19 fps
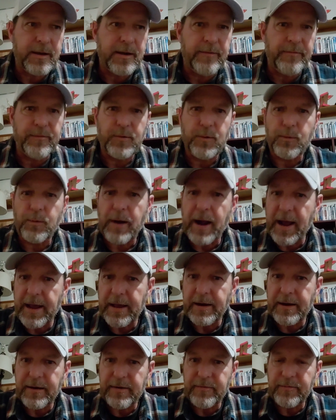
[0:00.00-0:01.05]
a
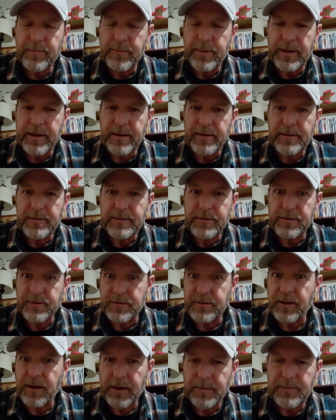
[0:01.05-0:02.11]
variety of baits or
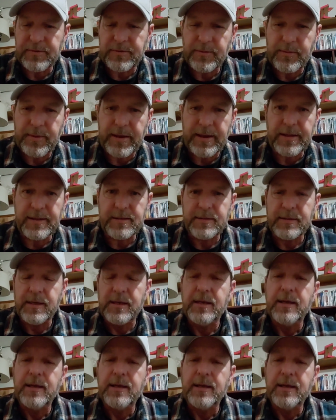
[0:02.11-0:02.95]
types of baits